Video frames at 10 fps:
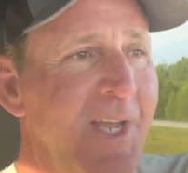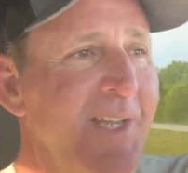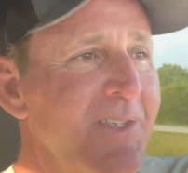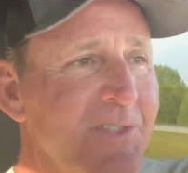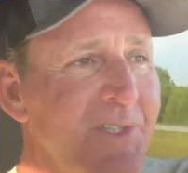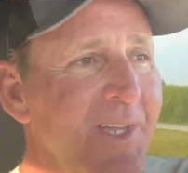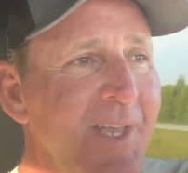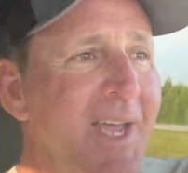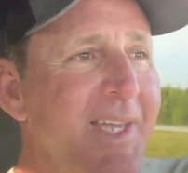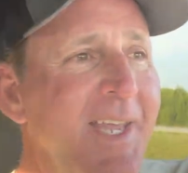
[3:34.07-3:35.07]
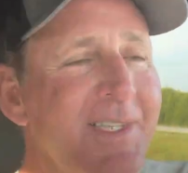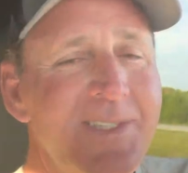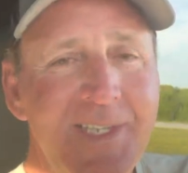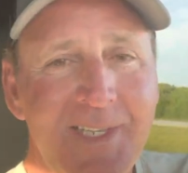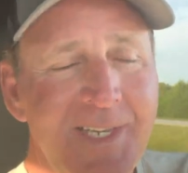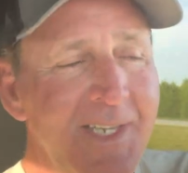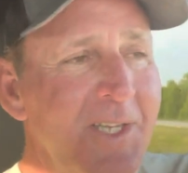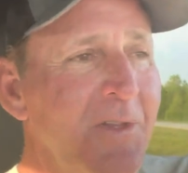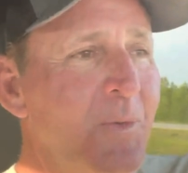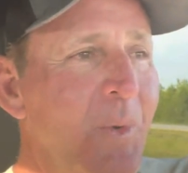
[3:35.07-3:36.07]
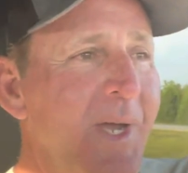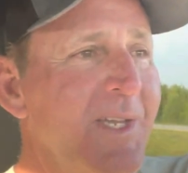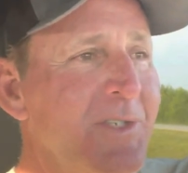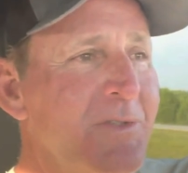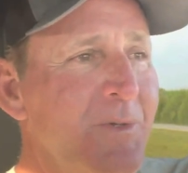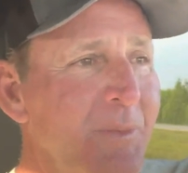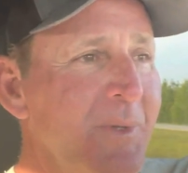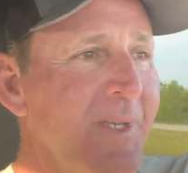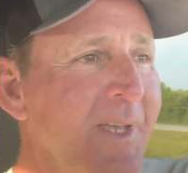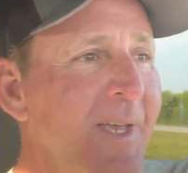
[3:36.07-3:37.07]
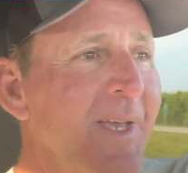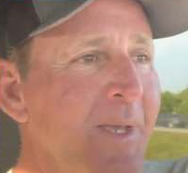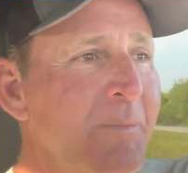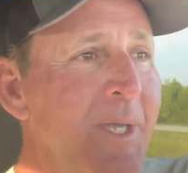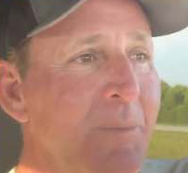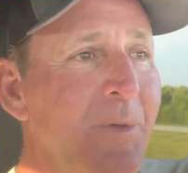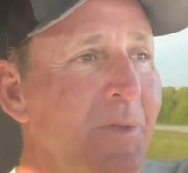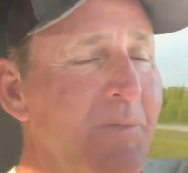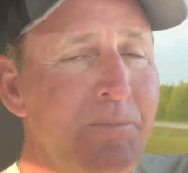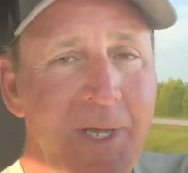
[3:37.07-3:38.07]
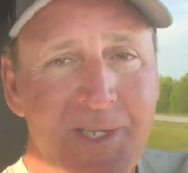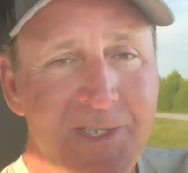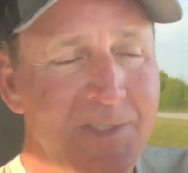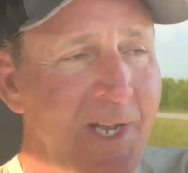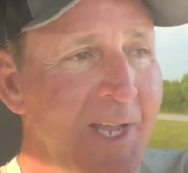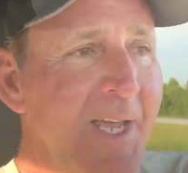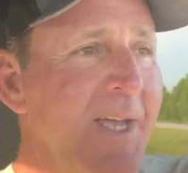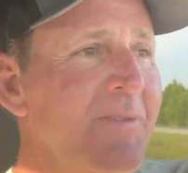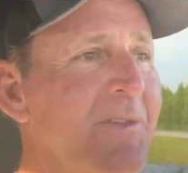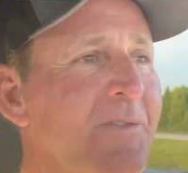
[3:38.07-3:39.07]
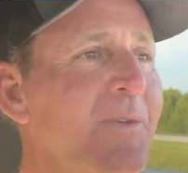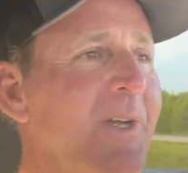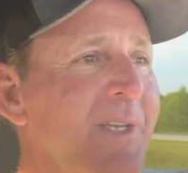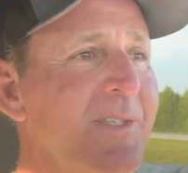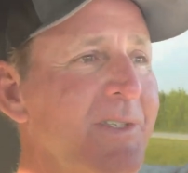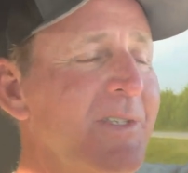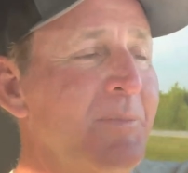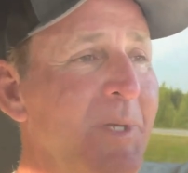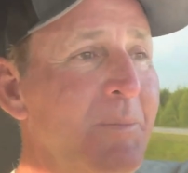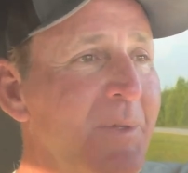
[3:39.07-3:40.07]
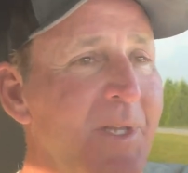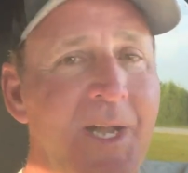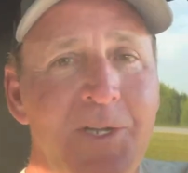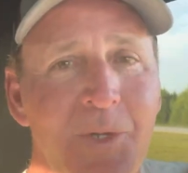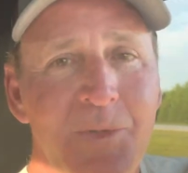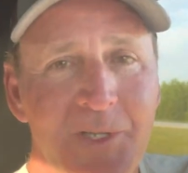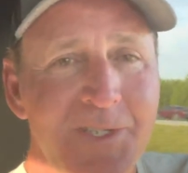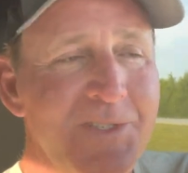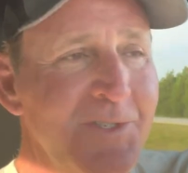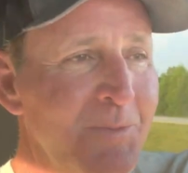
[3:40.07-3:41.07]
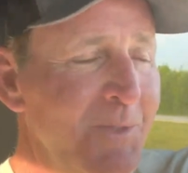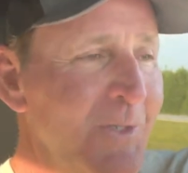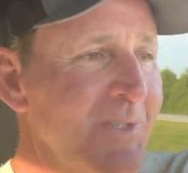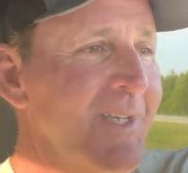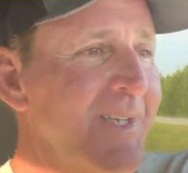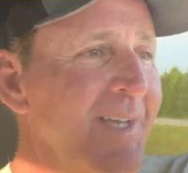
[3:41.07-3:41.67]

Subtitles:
I can't see it any other way, just from the people, the buddies that I have and the friends and the people that I know that listen to music.